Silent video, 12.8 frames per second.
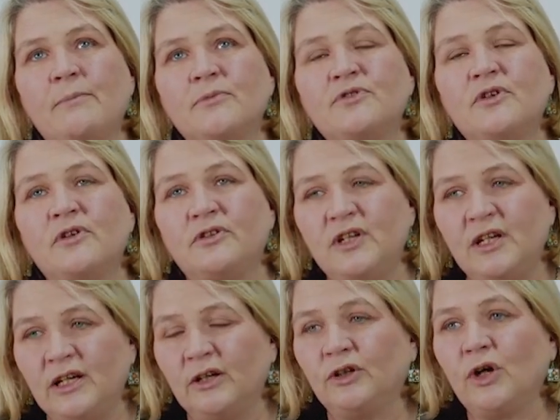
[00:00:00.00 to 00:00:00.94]
so that
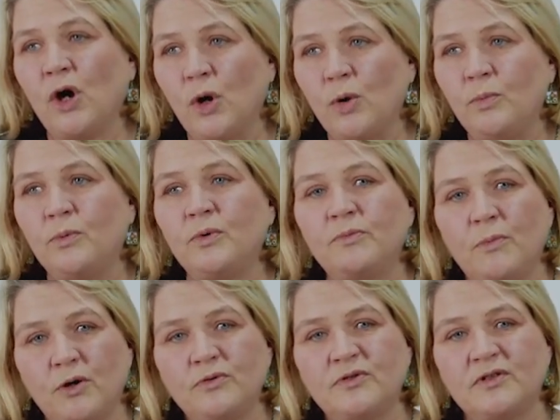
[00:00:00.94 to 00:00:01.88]
he can cope with
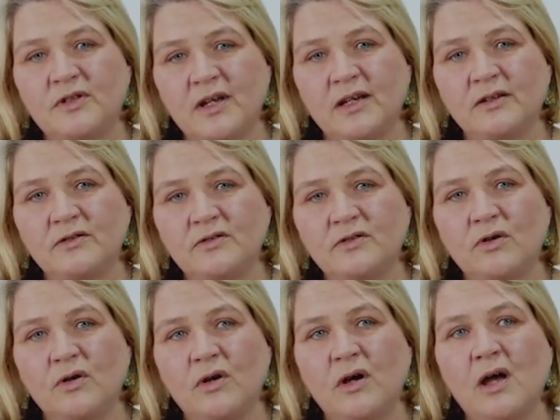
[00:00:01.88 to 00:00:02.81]
most things,
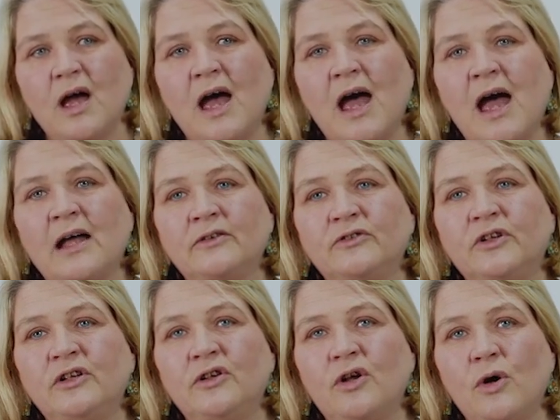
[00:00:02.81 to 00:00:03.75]
and
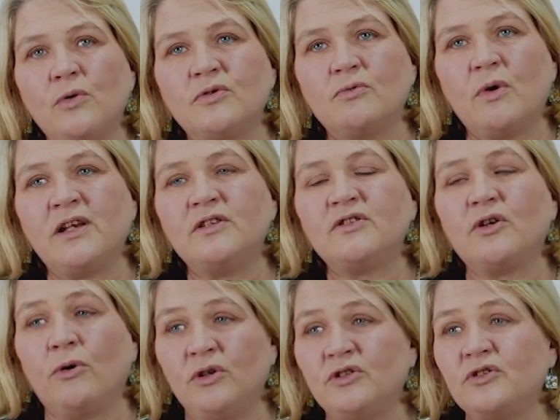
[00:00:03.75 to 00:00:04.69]
he knows when he's
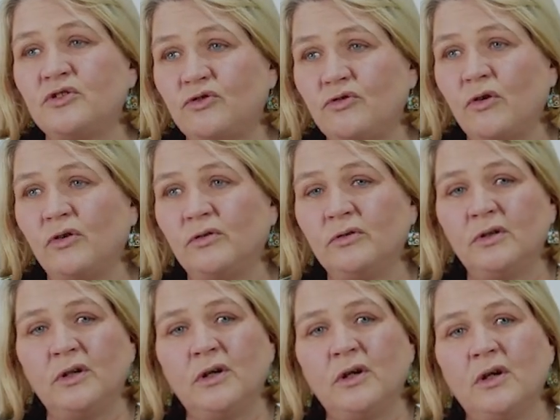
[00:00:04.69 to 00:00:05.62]
going to struggle.
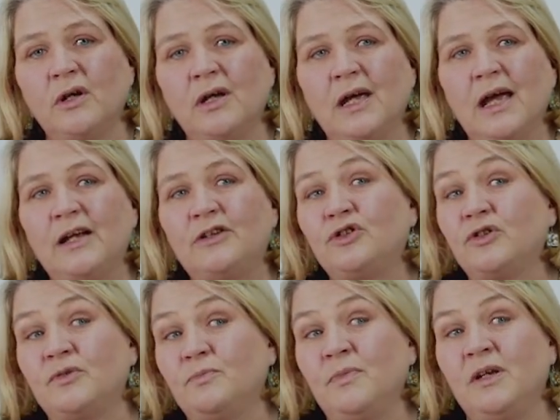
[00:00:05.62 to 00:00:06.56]
It
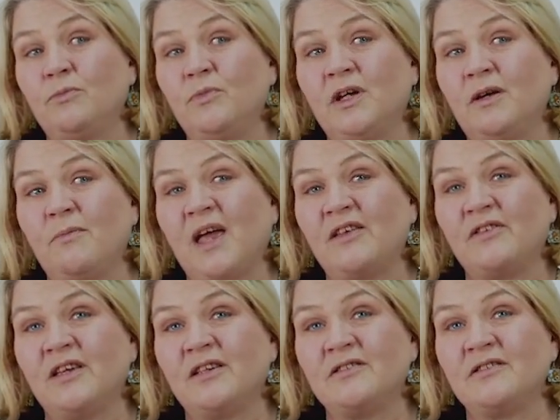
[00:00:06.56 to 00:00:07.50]
doesn't mean we can make
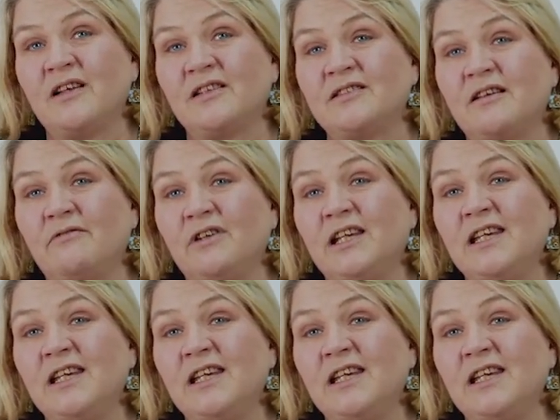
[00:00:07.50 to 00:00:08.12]
things necessarily